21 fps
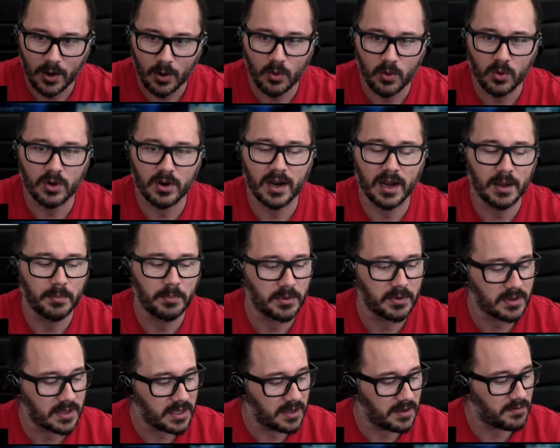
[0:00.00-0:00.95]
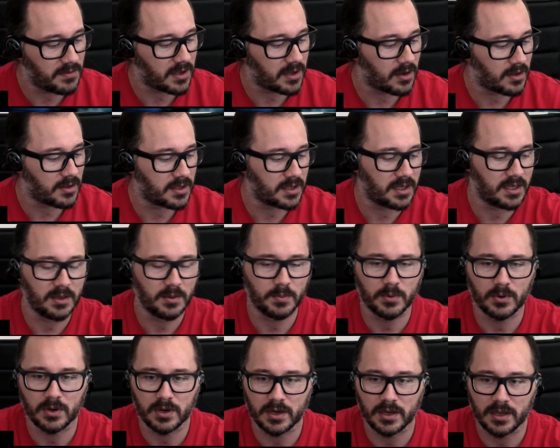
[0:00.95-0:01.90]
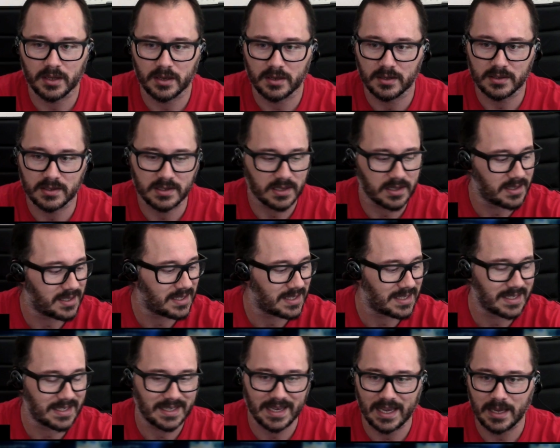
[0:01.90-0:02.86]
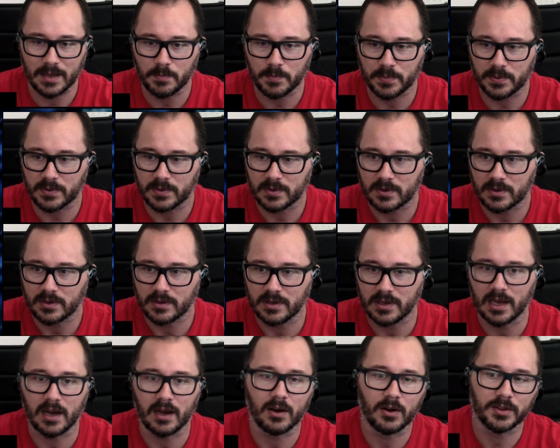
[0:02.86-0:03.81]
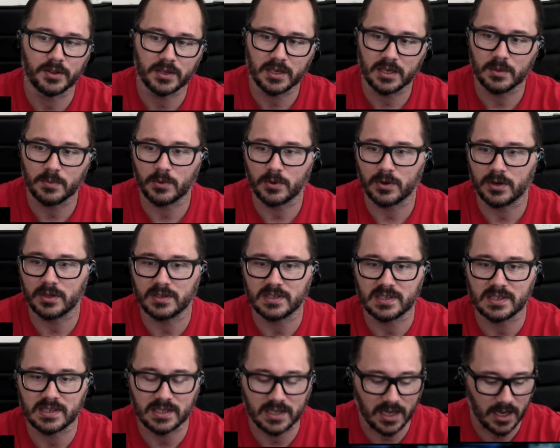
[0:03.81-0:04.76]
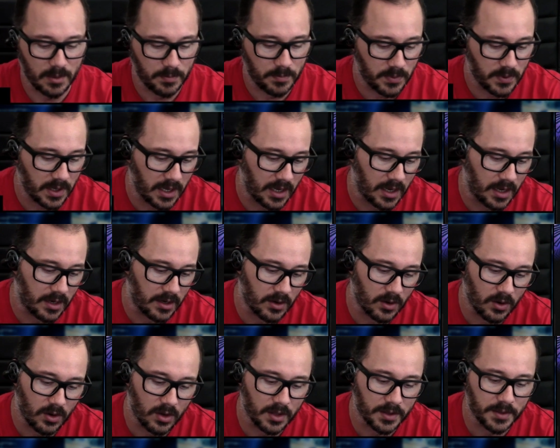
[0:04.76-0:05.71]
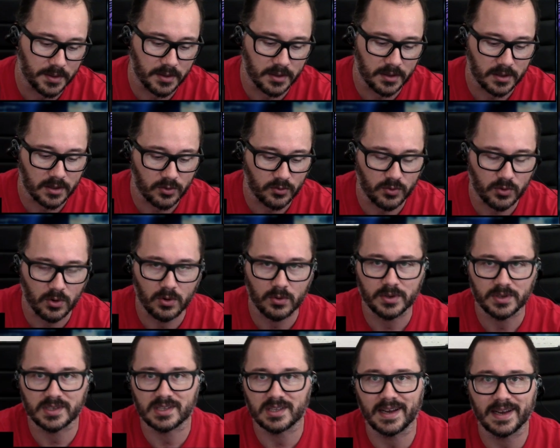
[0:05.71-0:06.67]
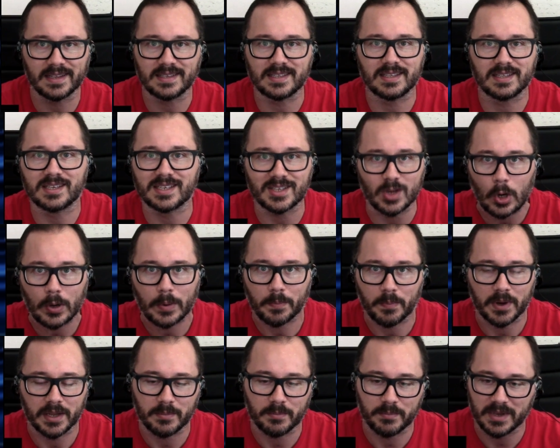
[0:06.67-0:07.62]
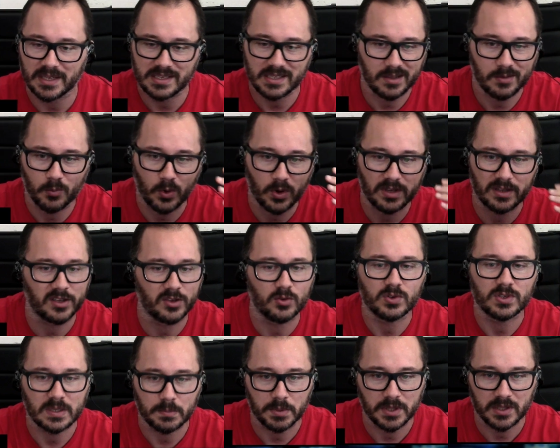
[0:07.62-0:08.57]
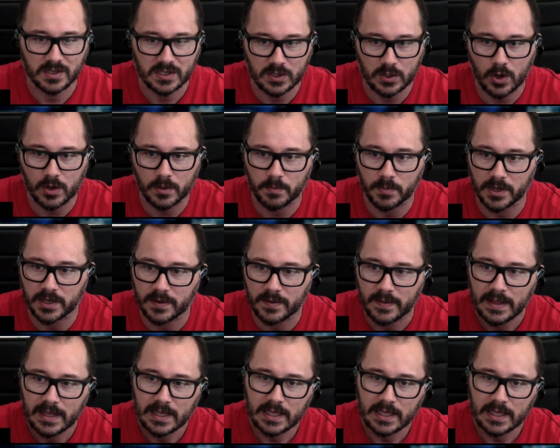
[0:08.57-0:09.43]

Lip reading: or I believe that on the keyboard it is escape. Yeah, on the keyboard it's escape, and on the controller it's the start button, basically what used to be the start button.